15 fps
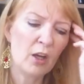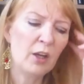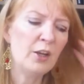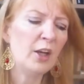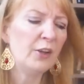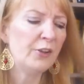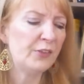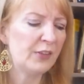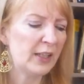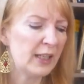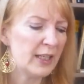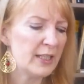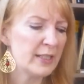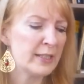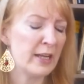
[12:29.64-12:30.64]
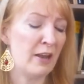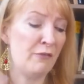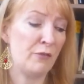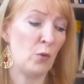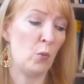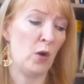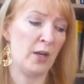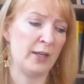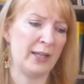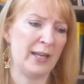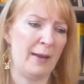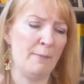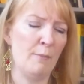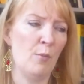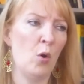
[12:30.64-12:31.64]
Another thing is, if you want to
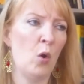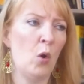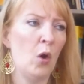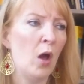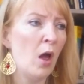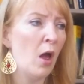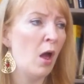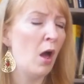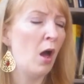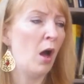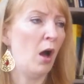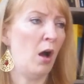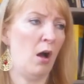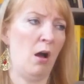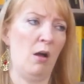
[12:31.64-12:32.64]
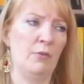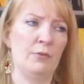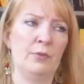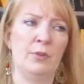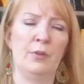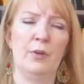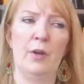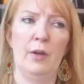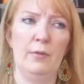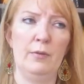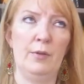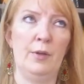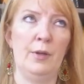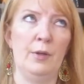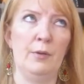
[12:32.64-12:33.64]
get more on,
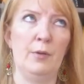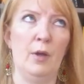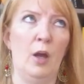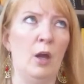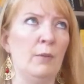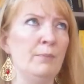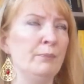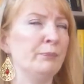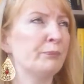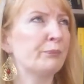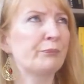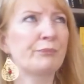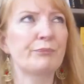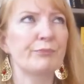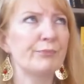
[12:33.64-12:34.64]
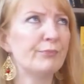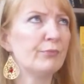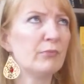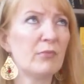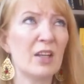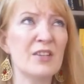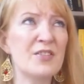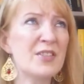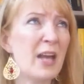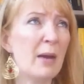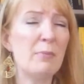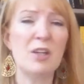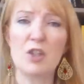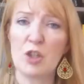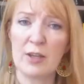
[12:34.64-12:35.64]
um,
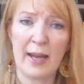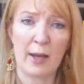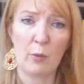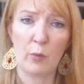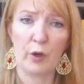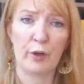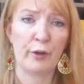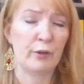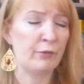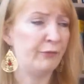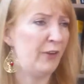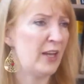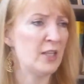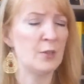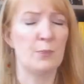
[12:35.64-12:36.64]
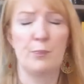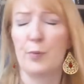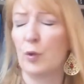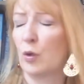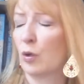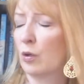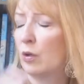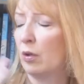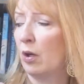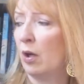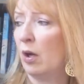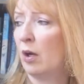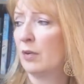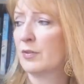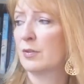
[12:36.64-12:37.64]
establish a network, Facebook,
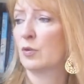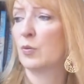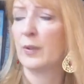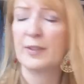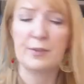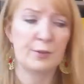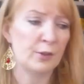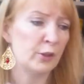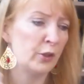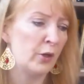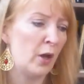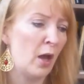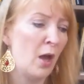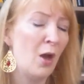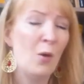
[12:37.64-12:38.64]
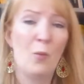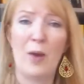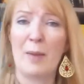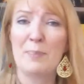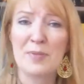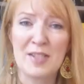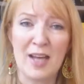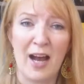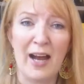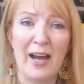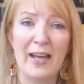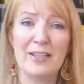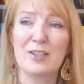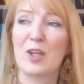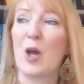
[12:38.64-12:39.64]
uh, Twitter,
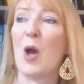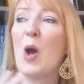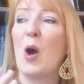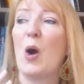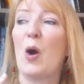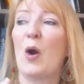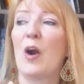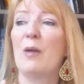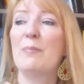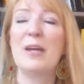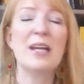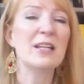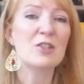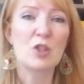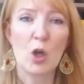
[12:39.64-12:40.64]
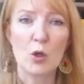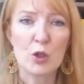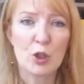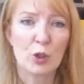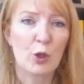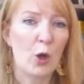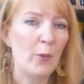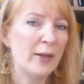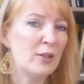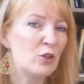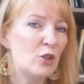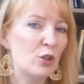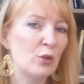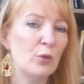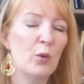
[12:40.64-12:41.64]
website, or being social, going
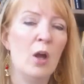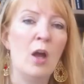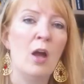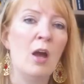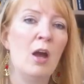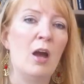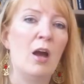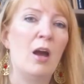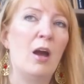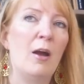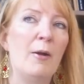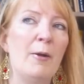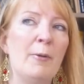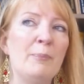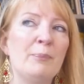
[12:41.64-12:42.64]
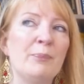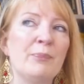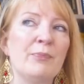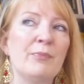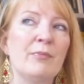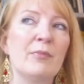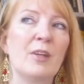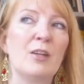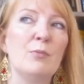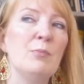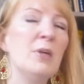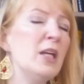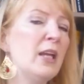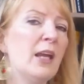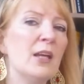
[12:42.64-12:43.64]
to um,
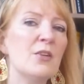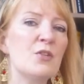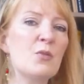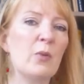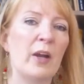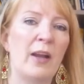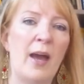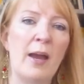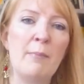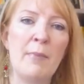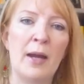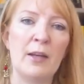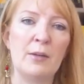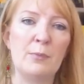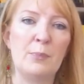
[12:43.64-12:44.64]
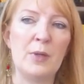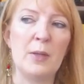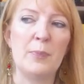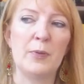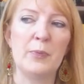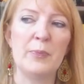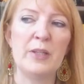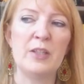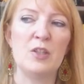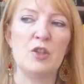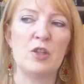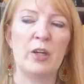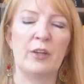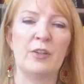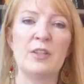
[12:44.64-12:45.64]
meetings where like-minded people meet
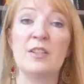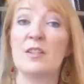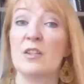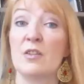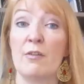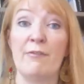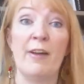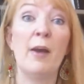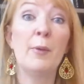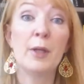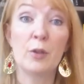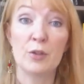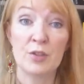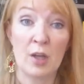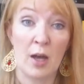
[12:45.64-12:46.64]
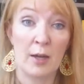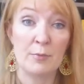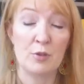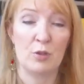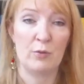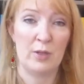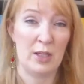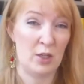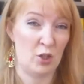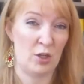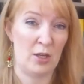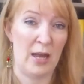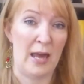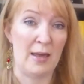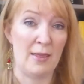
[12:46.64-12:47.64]
each other, this is a very good time to
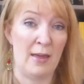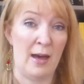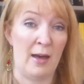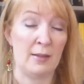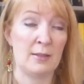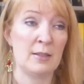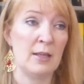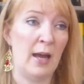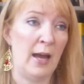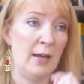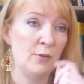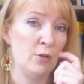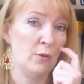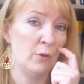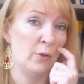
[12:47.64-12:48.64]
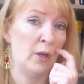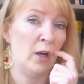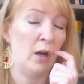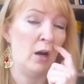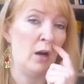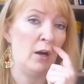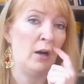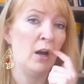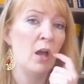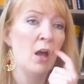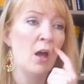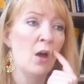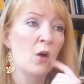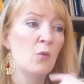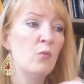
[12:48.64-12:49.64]
initiate that. And you are
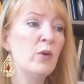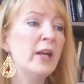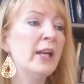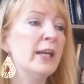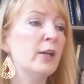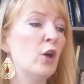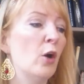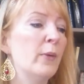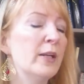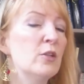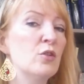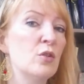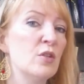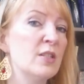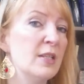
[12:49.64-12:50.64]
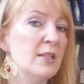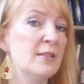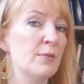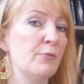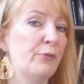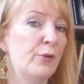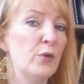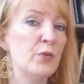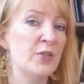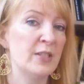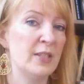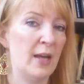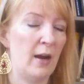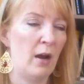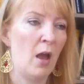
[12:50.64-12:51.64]
really going to see some fruits
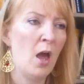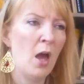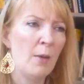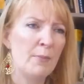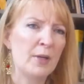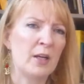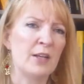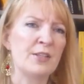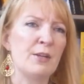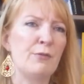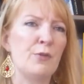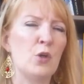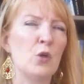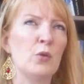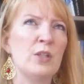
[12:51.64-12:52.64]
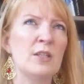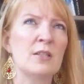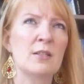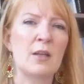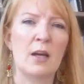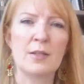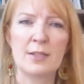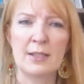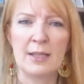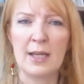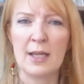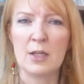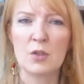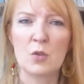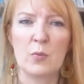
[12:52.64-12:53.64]
there. Because if you discuss
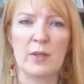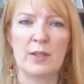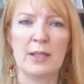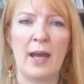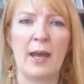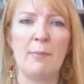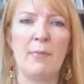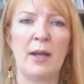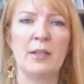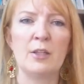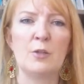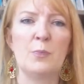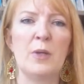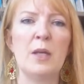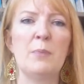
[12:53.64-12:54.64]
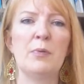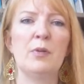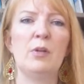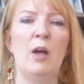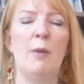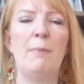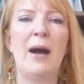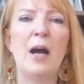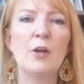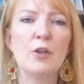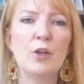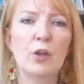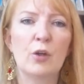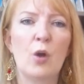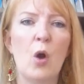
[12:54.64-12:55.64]
things with like-minded people about
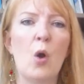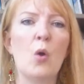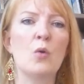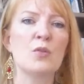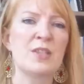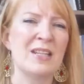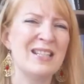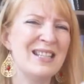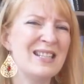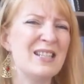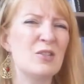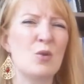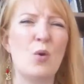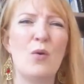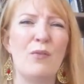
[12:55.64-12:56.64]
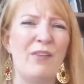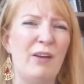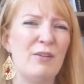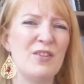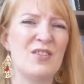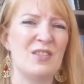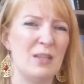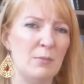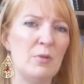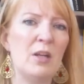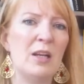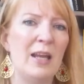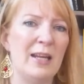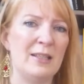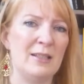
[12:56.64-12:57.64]
your goals, and this is all very
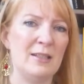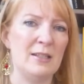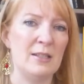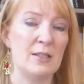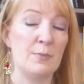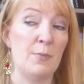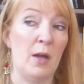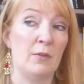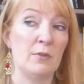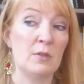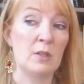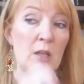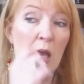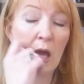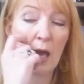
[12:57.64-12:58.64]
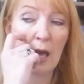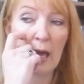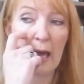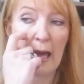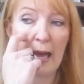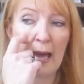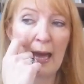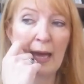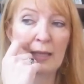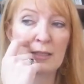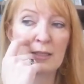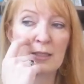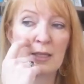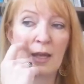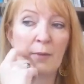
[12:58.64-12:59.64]
stimulated this month.
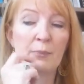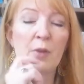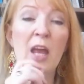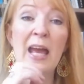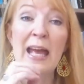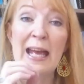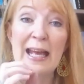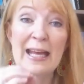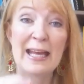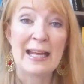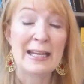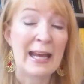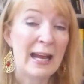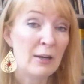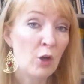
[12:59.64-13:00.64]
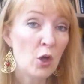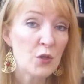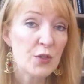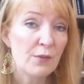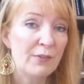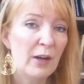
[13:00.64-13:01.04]
And um, it, and also